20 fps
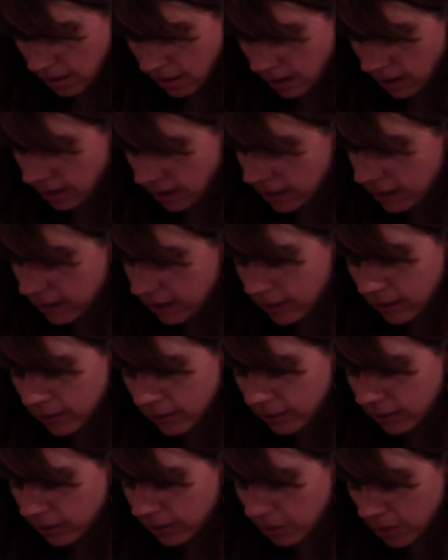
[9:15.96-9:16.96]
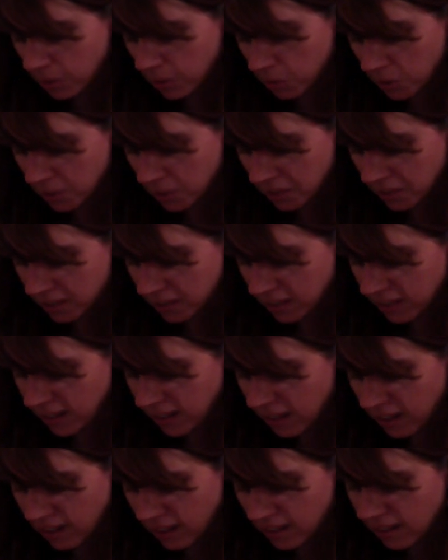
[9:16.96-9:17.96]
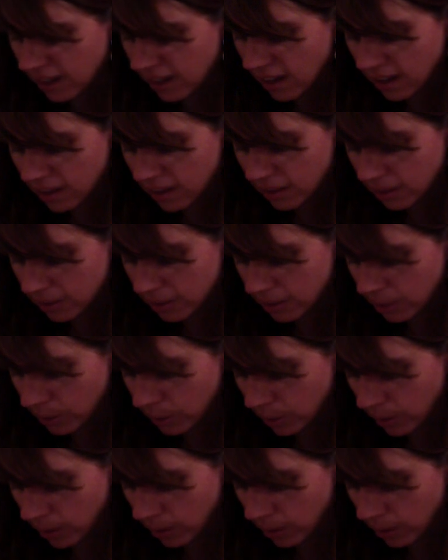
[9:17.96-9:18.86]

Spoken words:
oh, some of them were on sale. I don't know